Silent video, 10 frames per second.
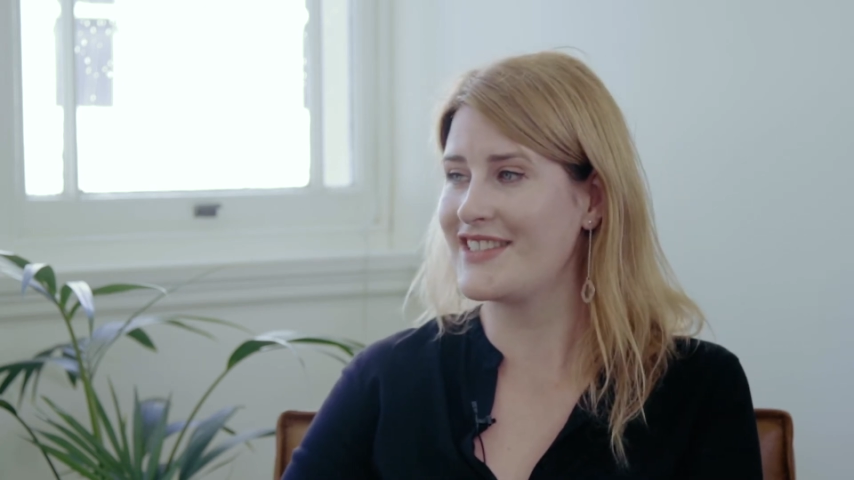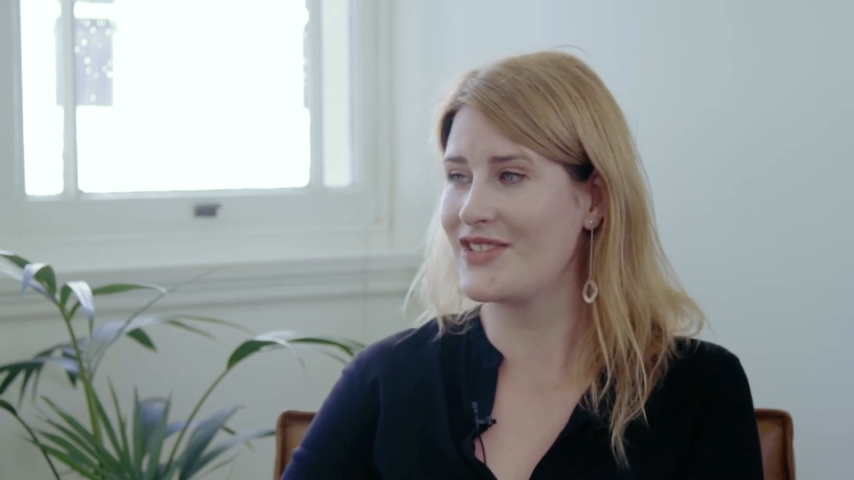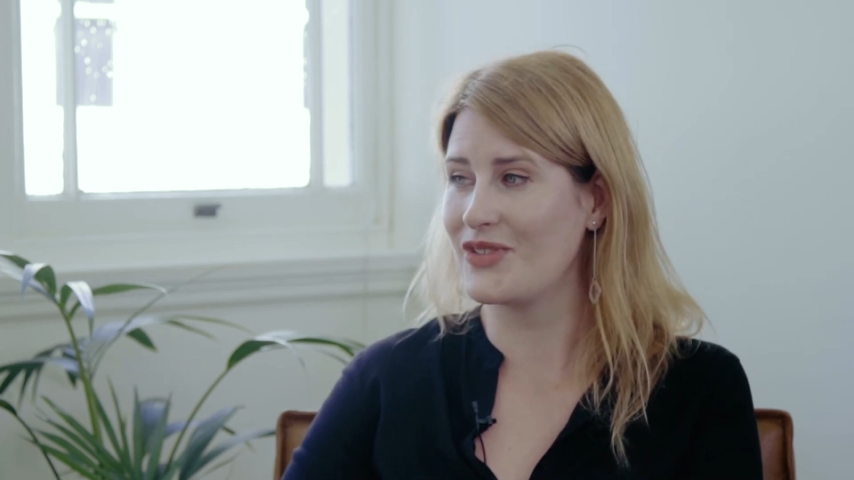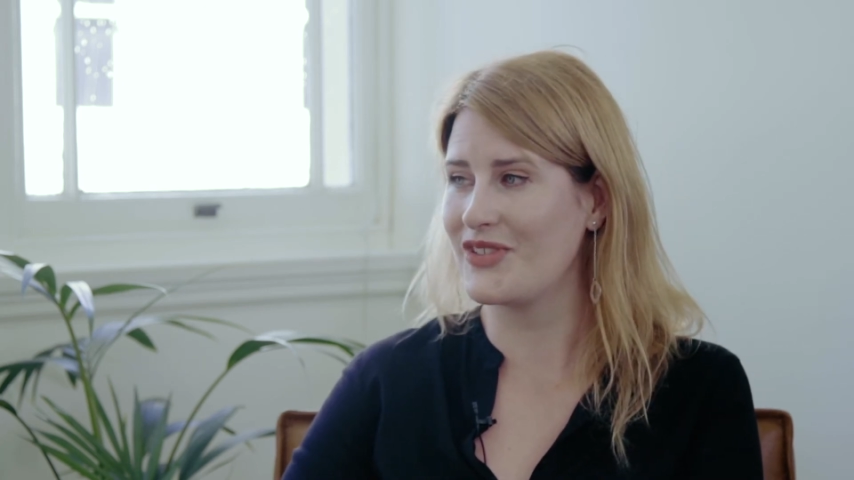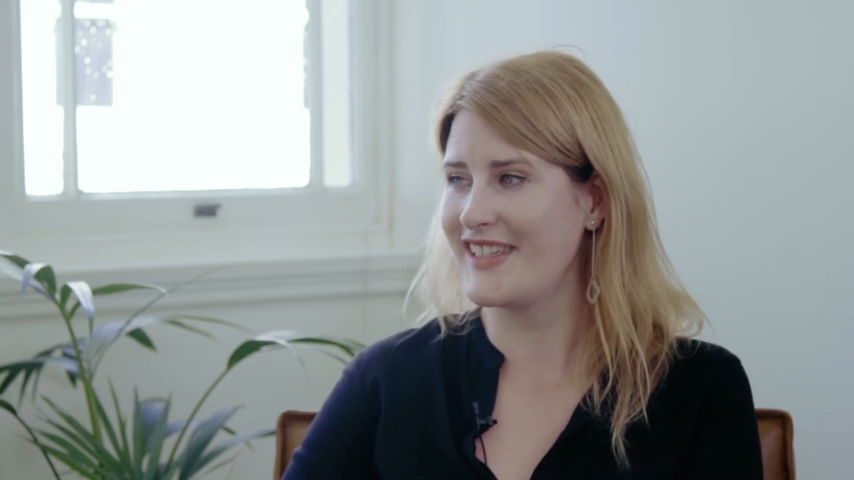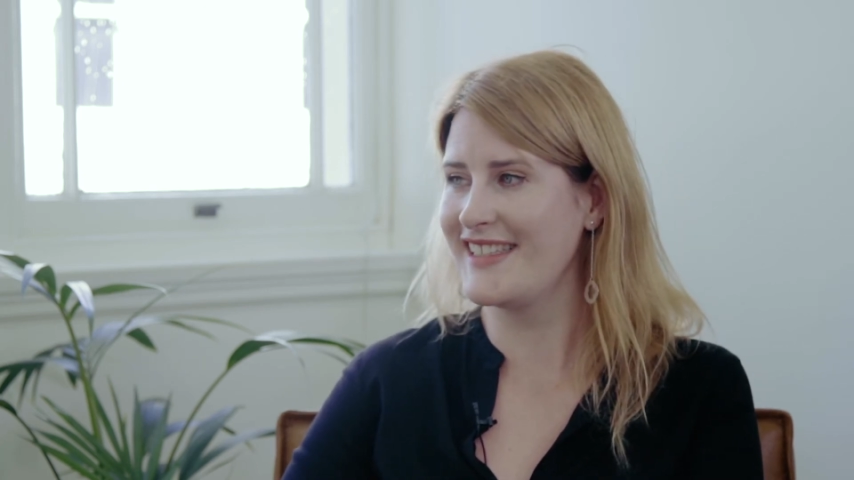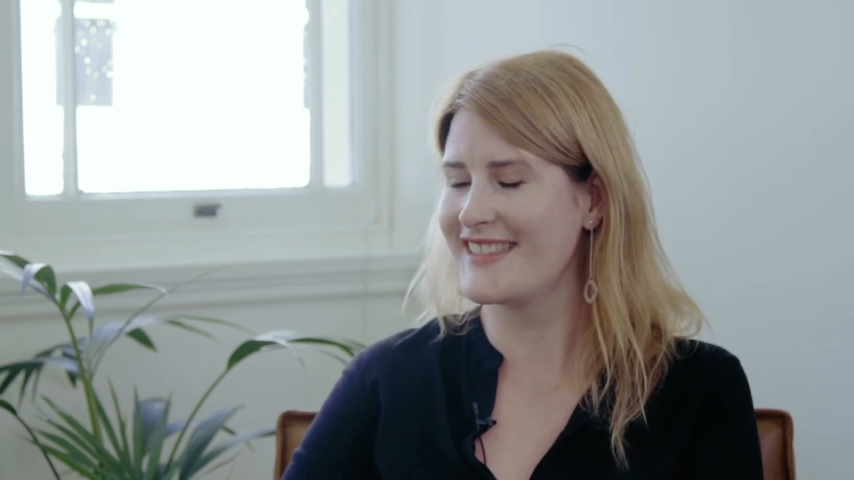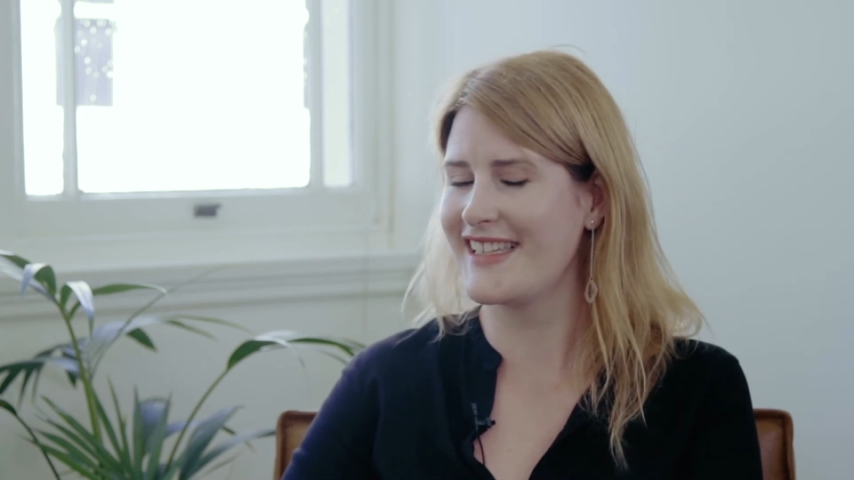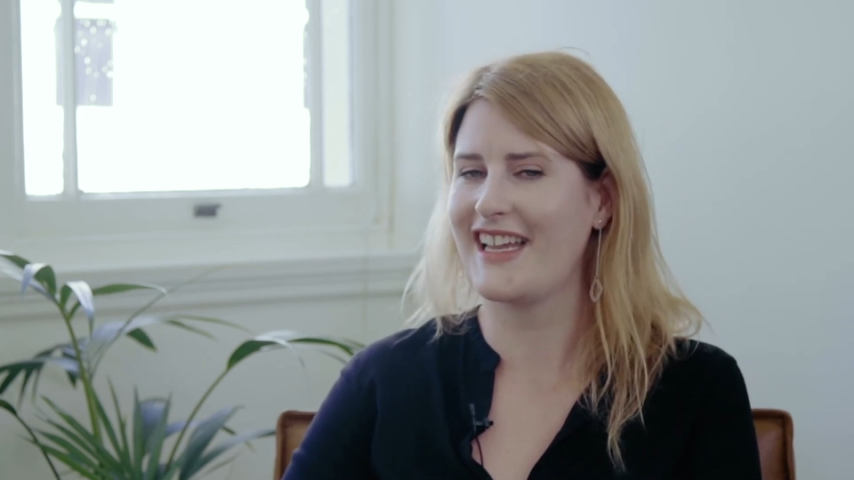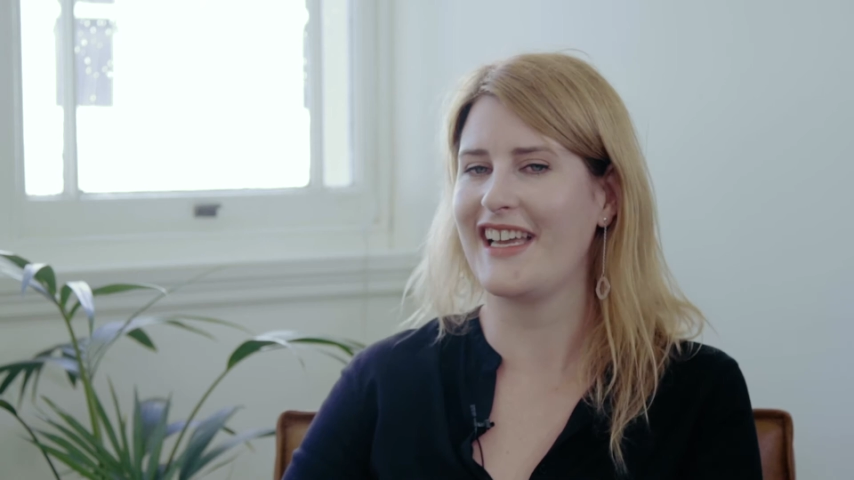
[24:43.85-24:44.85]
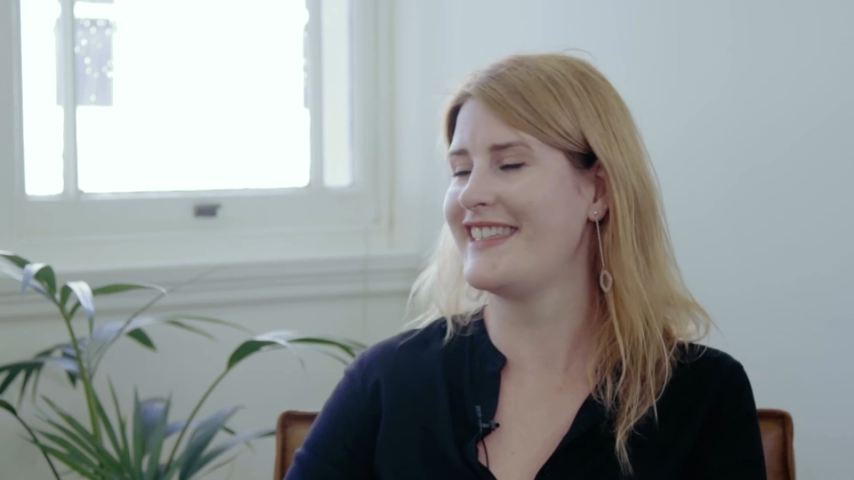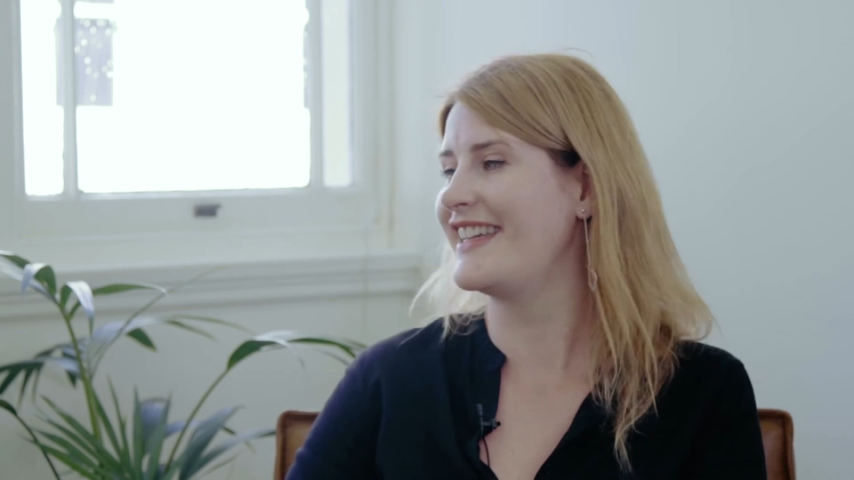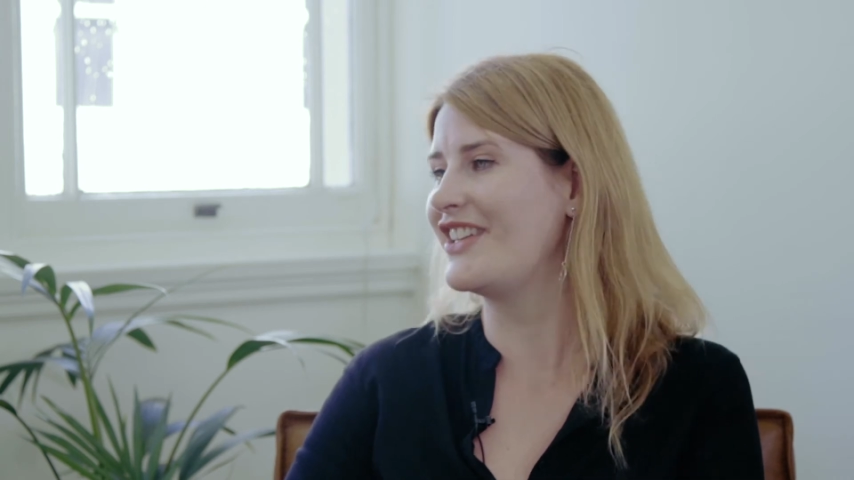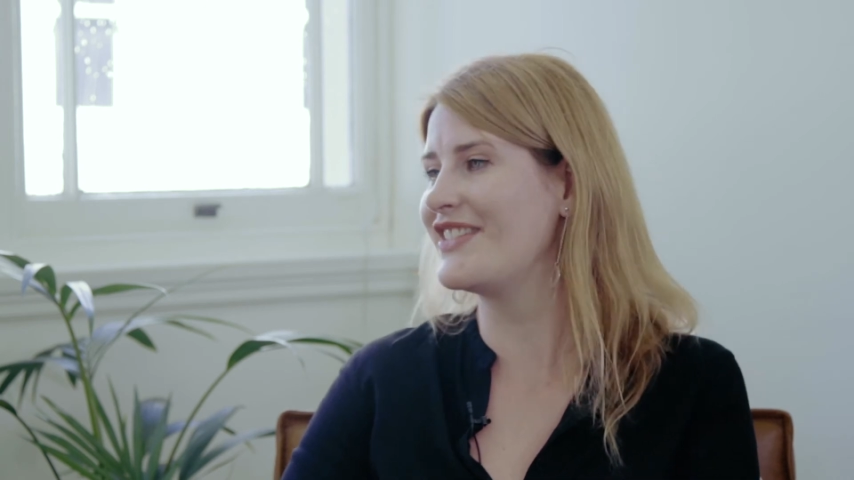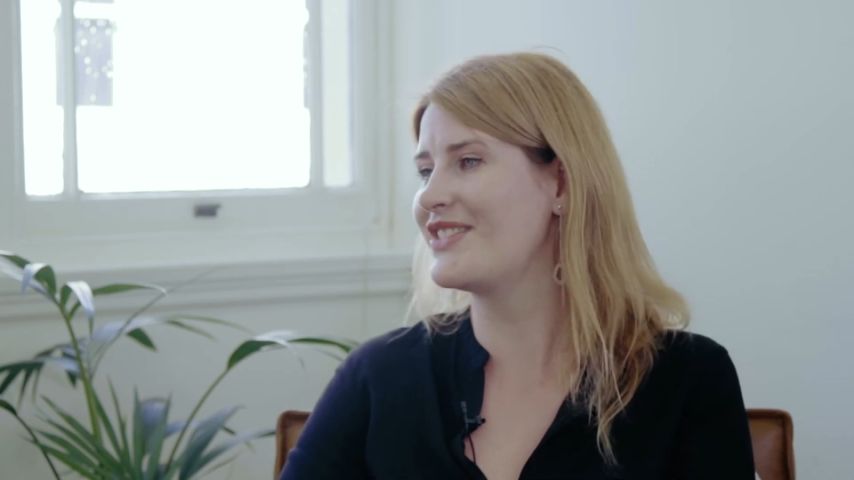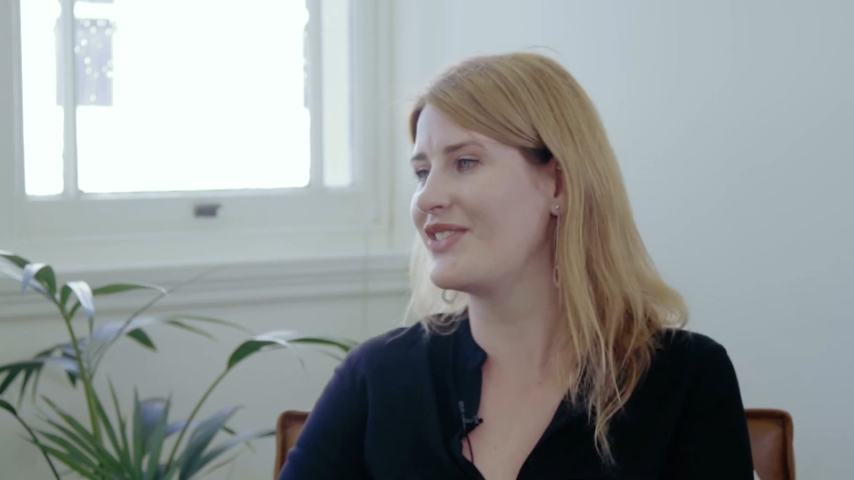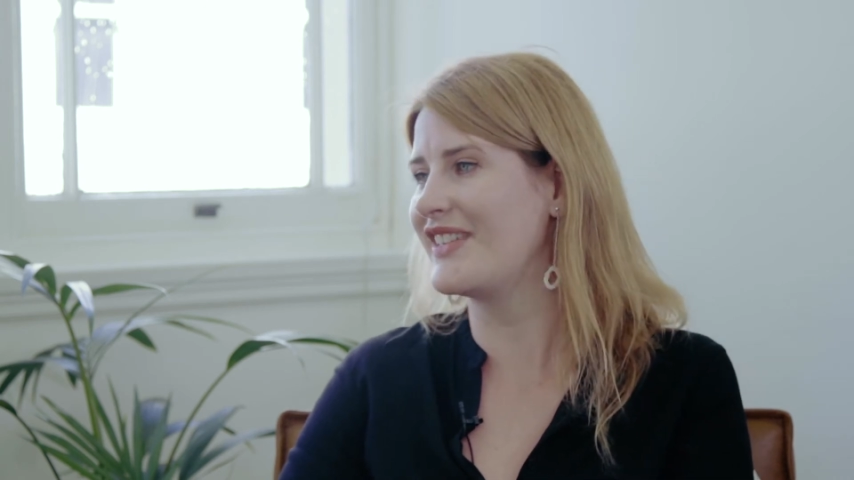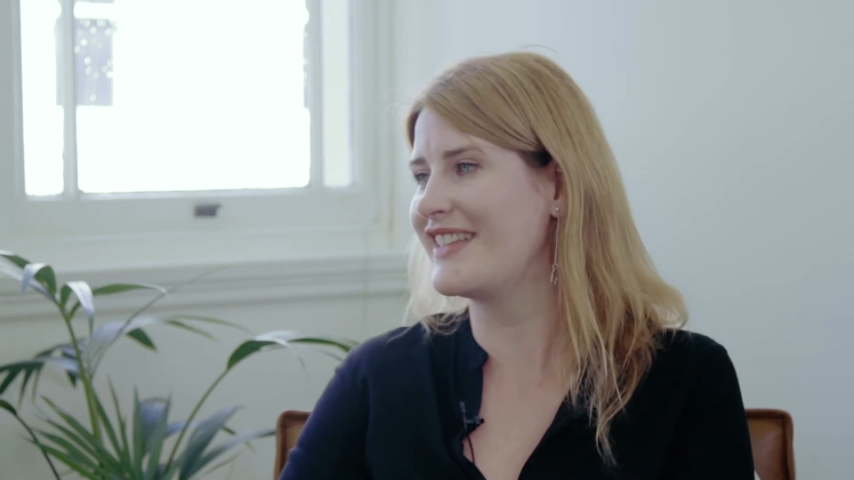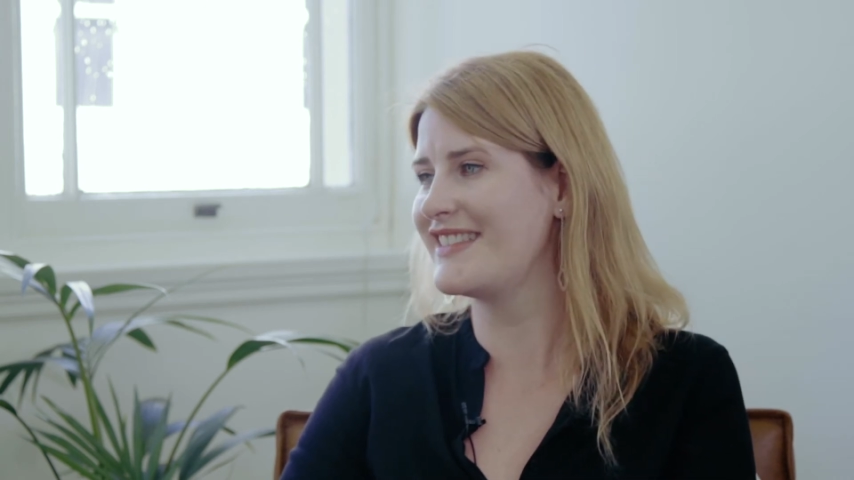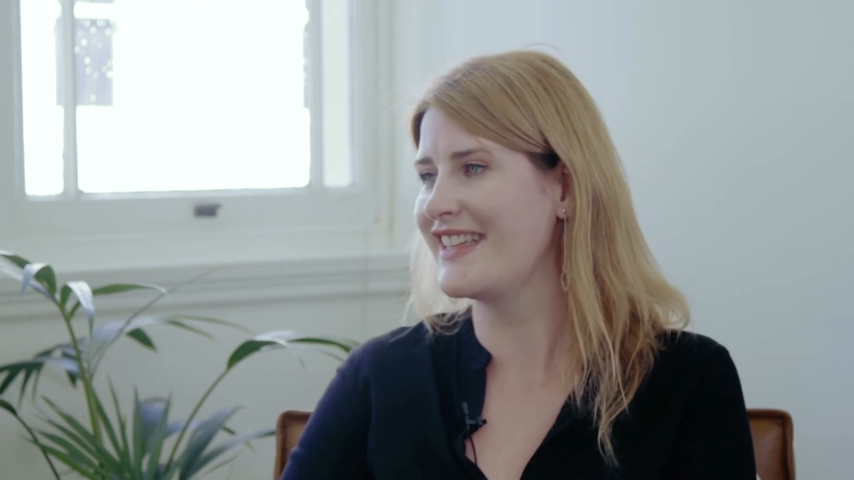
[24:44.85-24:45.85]
stories and I tell her
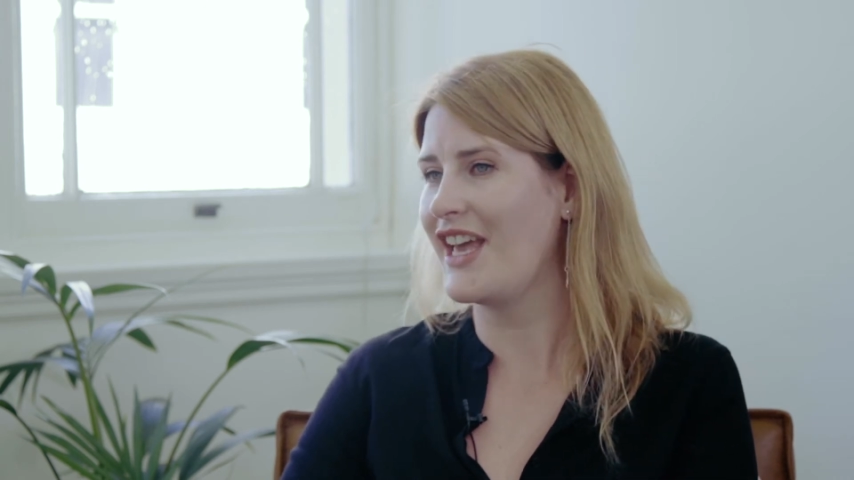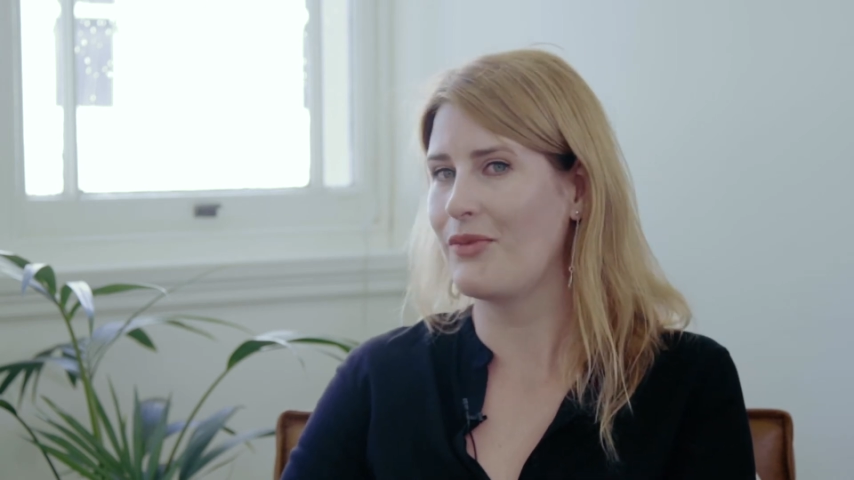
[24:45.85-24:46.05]
stories.